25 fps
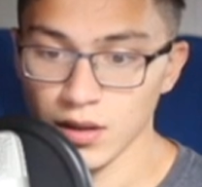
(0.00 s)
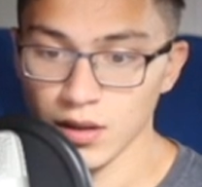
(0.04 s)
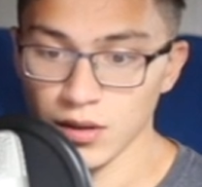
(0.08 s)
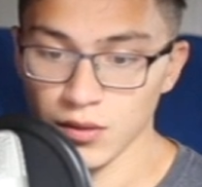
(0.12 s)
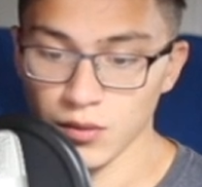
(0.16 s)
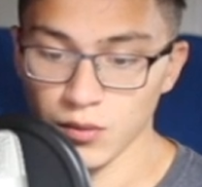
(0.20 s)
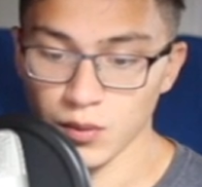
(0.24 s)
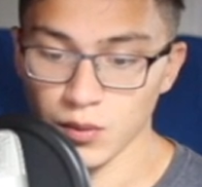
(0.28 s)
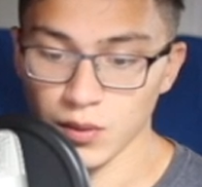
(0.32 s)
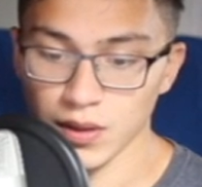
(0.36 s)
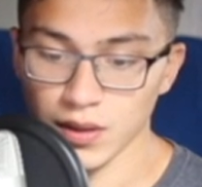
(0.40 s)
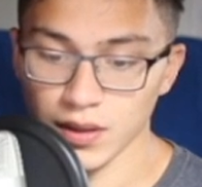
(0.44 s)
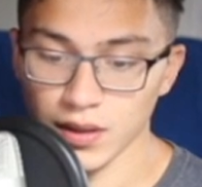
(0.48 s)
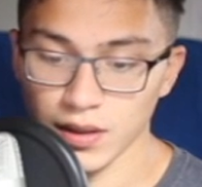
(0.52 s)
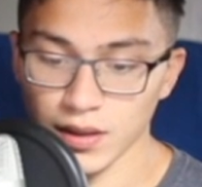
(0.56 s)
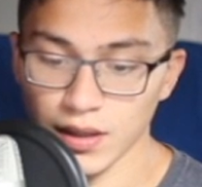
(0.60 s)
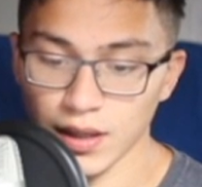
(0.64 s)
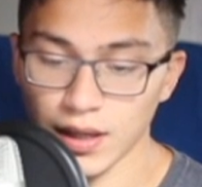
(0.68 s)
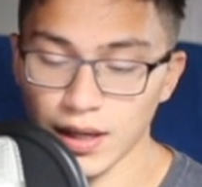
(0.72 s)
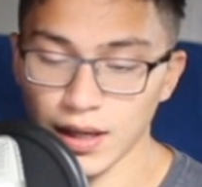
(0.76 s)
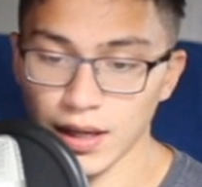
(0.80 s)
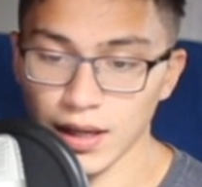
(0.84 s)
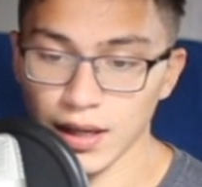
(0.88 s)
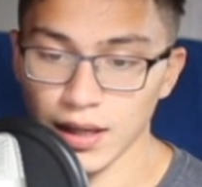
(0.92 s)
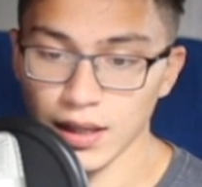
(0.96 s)
with
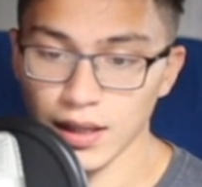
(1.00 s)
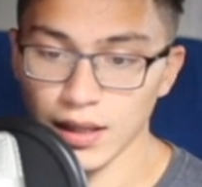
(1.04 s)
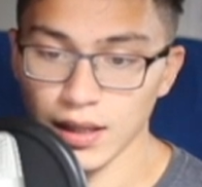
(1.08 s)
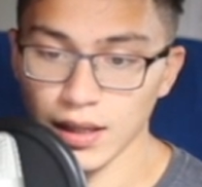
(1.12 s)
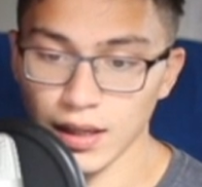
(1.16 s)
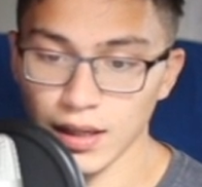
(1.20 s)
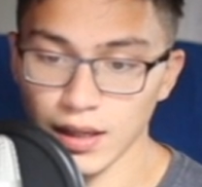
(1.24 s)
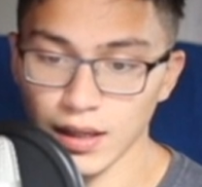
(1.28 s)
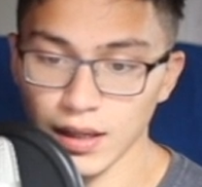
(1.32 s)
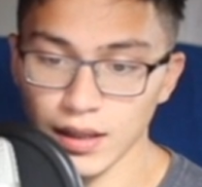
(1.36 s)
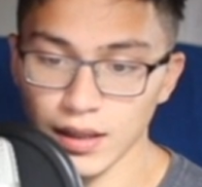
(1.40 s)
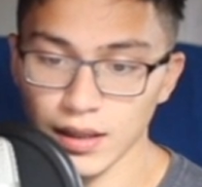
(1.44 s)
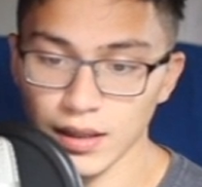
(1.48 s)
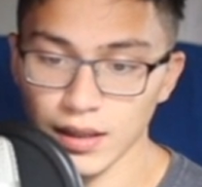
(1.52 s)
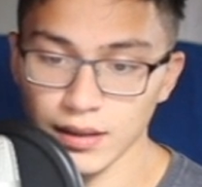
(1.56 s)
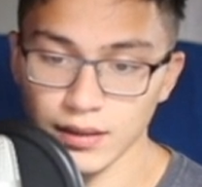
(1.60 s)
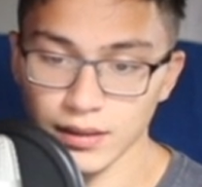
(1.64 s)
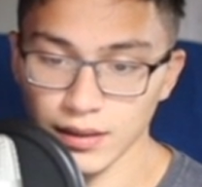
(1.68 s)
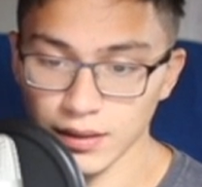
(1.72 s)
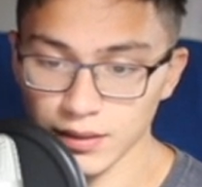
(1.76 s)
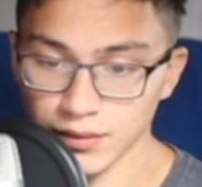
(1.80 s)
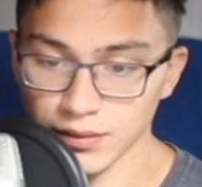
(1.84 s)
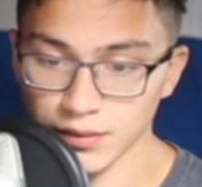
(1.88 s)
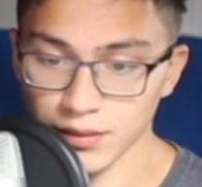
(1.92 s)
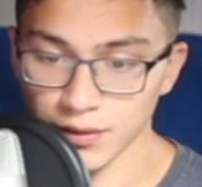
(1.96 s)

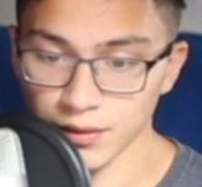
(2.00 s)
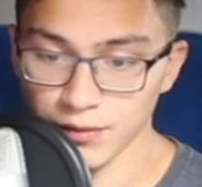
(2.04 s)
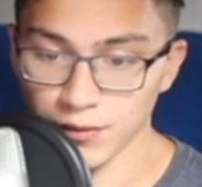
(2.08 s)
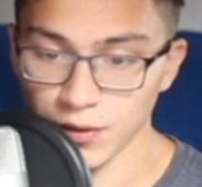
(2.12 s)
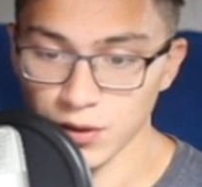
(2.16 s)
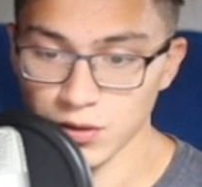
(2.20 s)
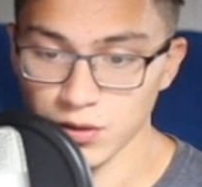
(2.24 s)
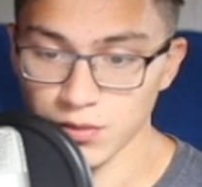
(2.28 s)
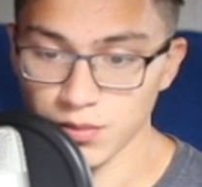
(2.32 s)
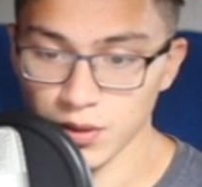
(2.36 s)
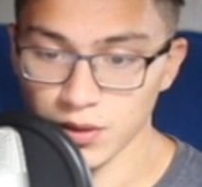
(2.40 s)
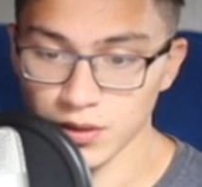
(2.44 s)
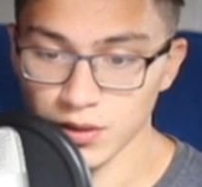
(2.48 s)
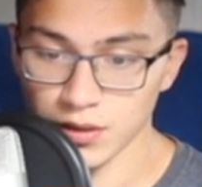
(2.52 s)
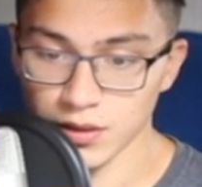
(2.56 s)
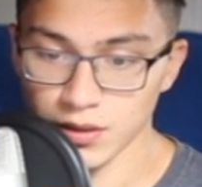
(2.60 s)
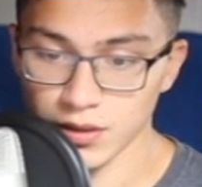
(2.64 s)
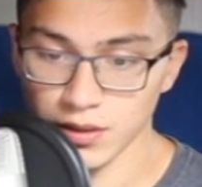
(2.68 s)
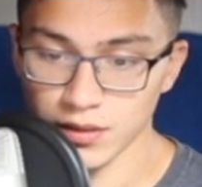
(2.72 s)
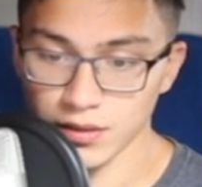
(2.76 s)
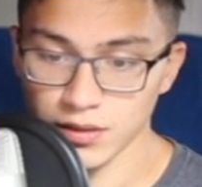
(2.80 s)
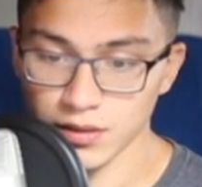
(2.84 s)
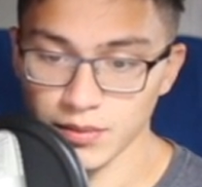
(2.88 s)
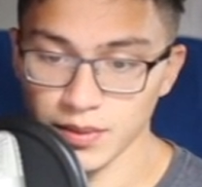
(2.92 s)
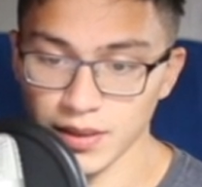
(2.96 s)
the first pointer
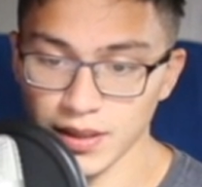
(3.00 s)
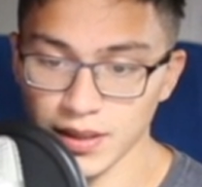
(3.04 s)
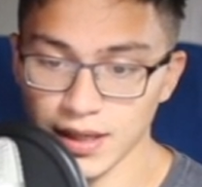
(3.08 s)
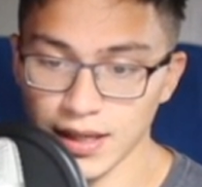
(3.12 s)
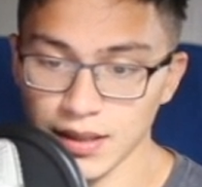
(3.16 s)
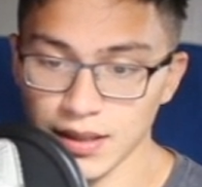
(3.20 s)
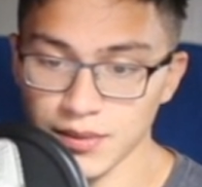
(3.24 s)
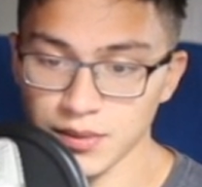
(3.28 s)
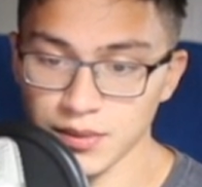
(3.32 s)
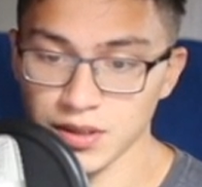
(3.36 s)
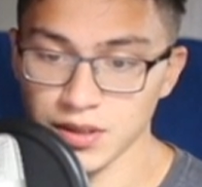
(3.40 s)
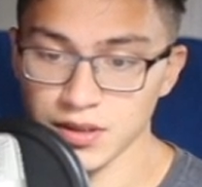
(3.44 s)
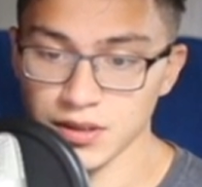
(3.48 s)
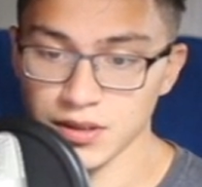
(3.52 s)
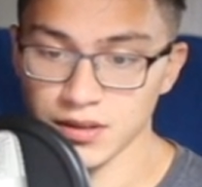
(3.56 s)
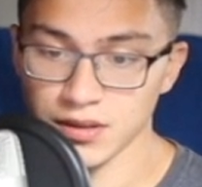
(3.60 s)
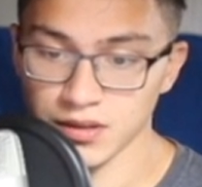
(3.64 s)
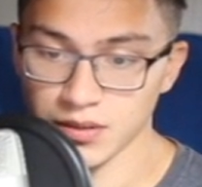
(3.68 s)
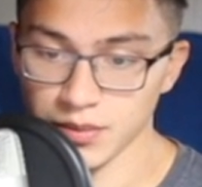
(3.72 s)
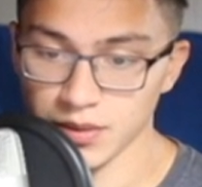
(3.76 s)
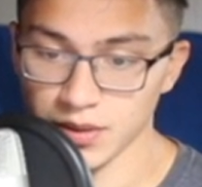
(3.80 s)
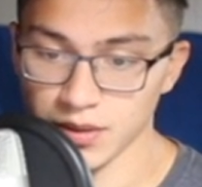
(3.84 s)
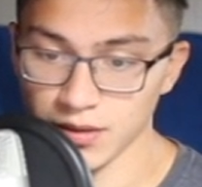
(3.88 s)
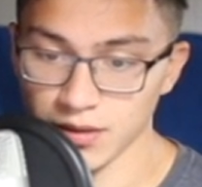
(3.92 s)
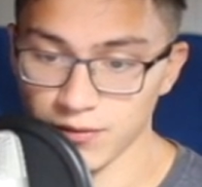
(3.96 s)
going to be I, which is going to
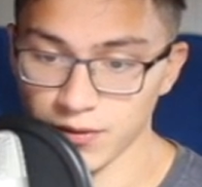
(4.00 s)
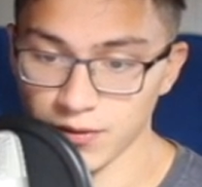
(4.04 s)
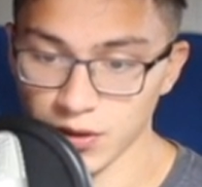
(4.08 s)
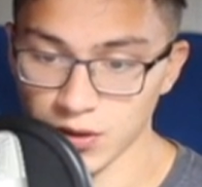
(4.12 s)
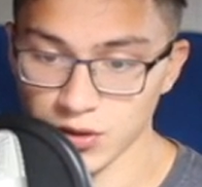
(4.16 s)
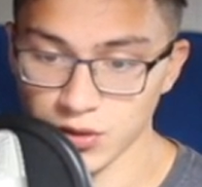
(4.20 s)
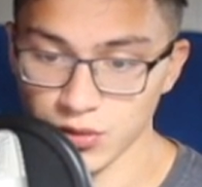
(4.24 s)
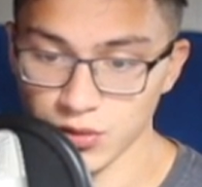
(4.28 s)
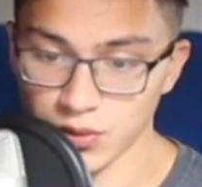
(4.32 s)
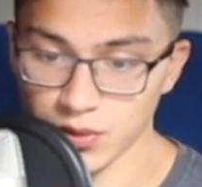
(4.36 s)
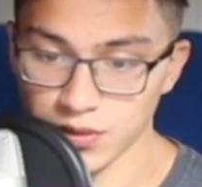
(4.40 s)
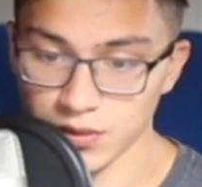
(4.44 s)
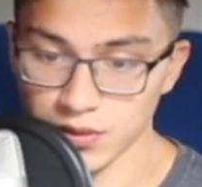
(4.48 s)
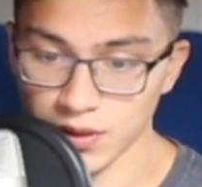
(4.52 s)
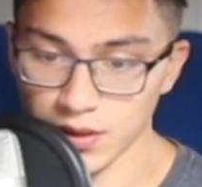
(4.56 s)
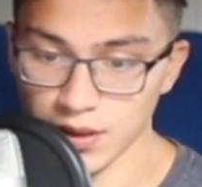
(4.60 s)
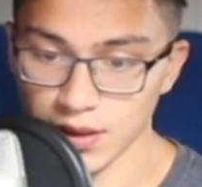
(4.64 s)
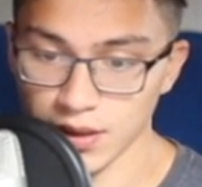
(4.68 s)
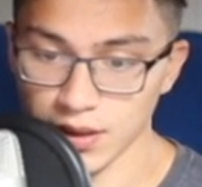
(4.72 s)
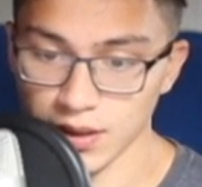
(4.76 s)
be the first one,